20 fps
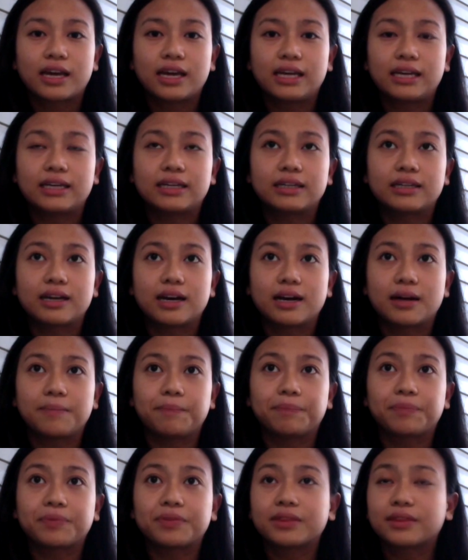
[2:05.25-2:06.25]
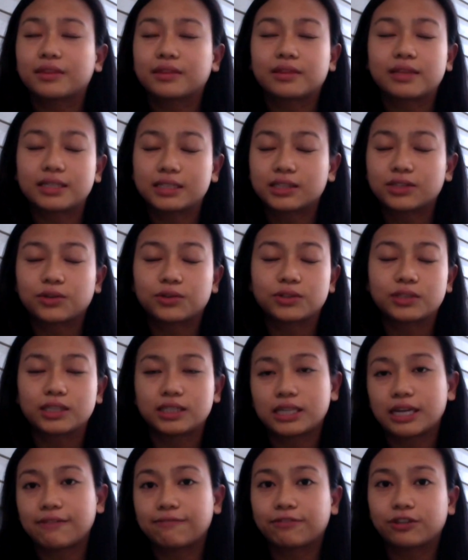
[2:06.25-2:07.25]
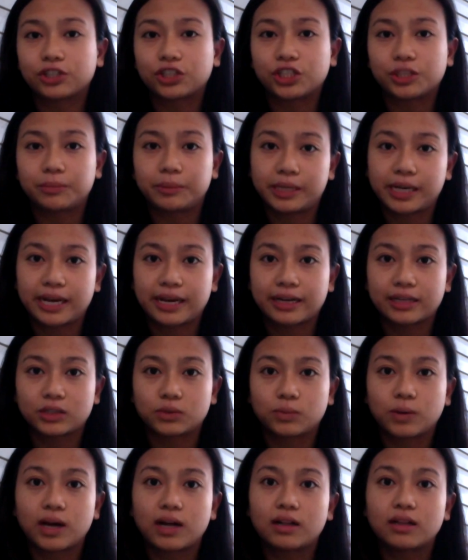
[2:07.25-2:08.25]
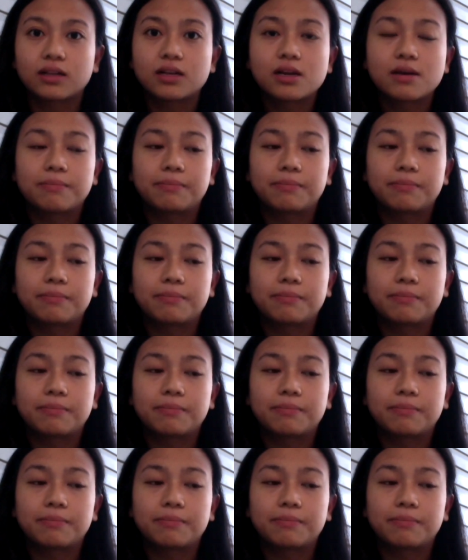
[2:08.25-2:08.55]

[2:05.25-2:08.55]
and this goes the same for GPA as well.